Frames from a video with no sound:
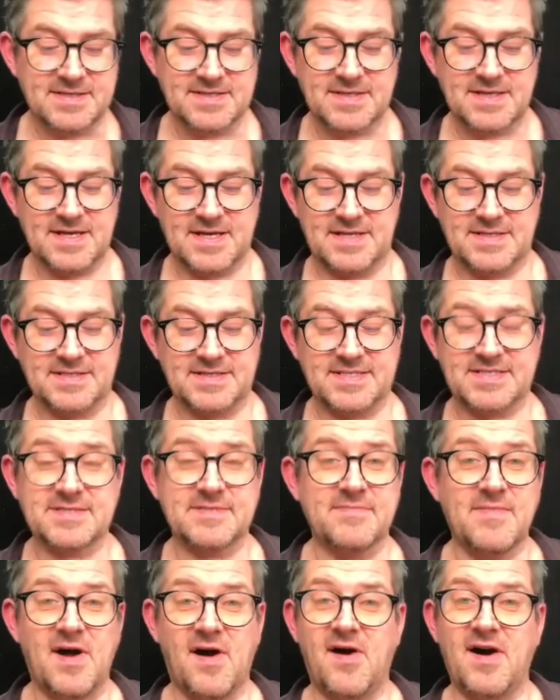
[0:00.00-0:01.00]
and
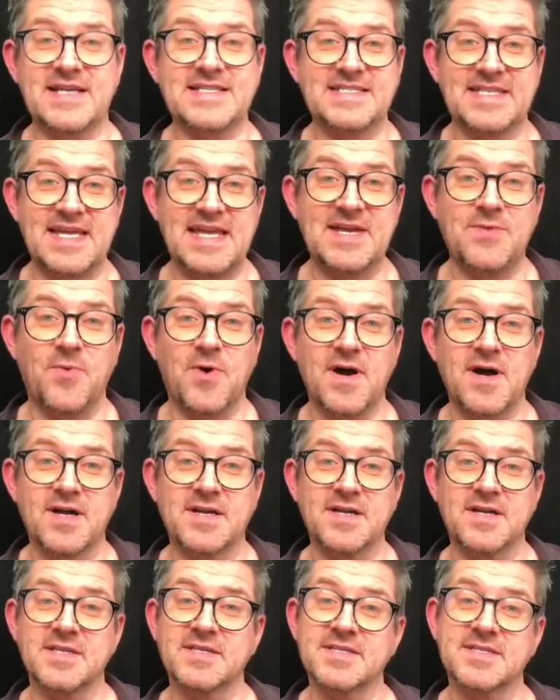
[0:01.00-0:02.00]
IT
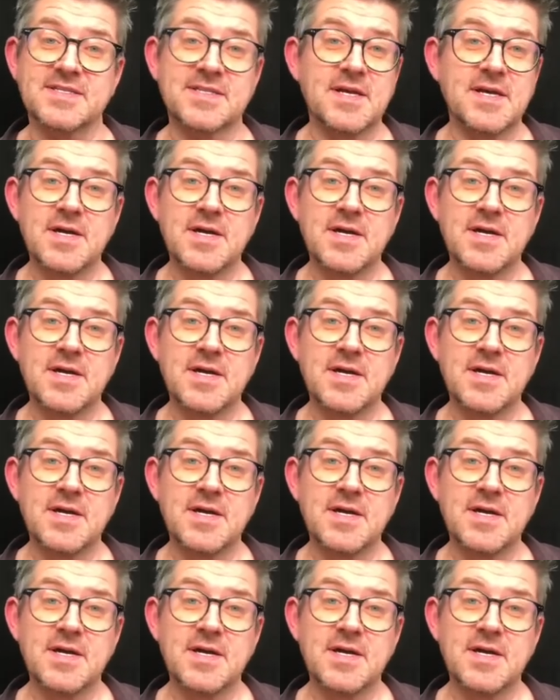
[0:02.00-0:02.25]
workers,